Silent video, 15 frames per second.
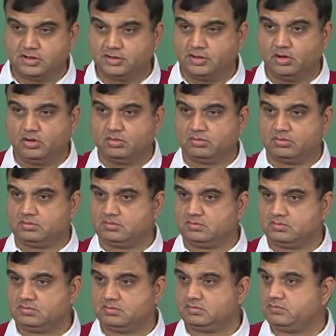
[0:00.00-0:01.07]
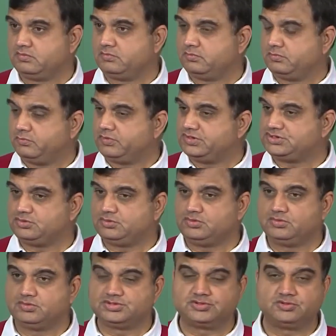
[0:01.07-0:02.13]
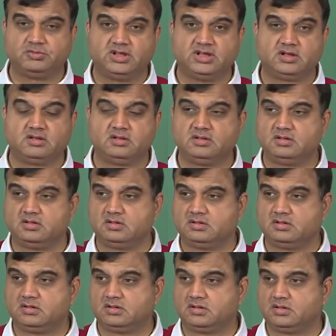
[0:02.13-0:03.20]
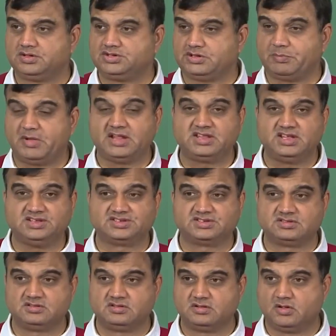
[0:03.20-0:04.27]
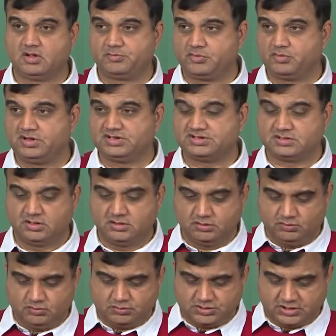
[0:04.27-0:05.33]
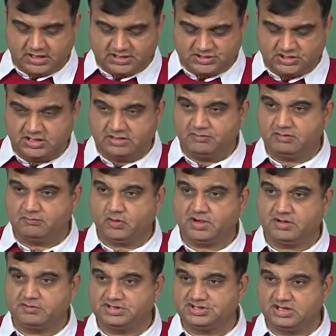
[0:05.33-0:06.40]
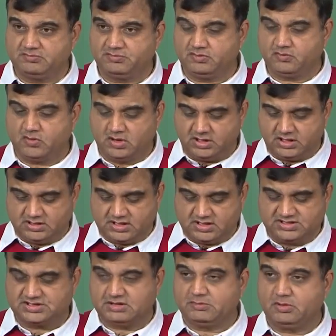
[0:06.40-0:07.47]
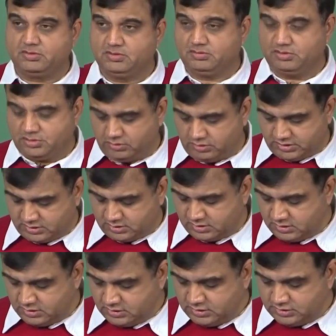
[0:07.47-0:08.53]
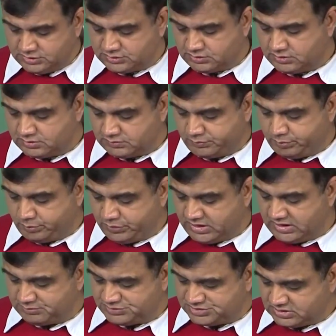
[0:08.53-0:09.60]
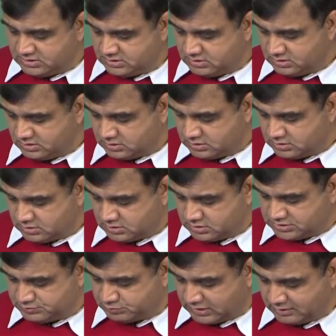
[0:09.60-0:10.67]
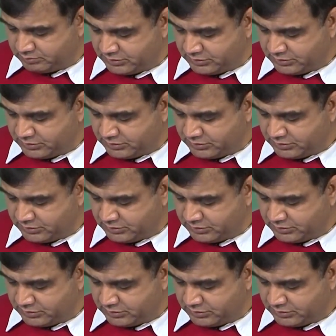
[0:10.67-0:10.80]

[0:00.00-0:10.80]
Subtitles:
dough which you use to make chapatis or pudis. You can give it whatever shape you want and then somehow you cure it. So, BMC is bulk